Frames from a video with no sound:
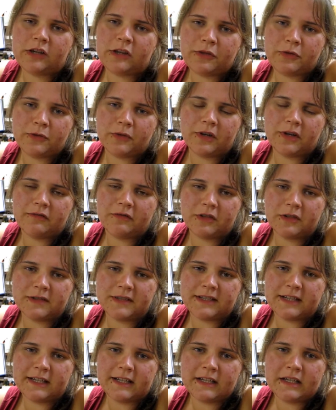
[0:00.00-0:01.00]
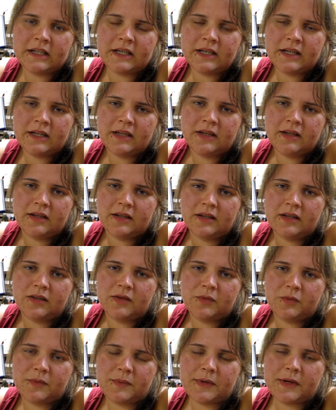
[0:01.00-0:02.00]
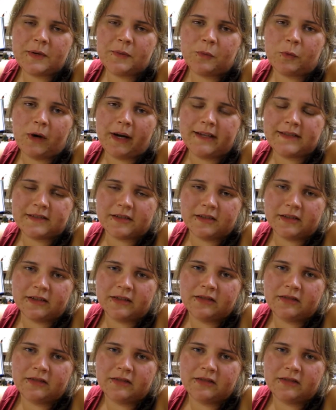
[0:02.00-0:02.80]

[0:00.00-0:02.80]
it through adversity. We become wiser.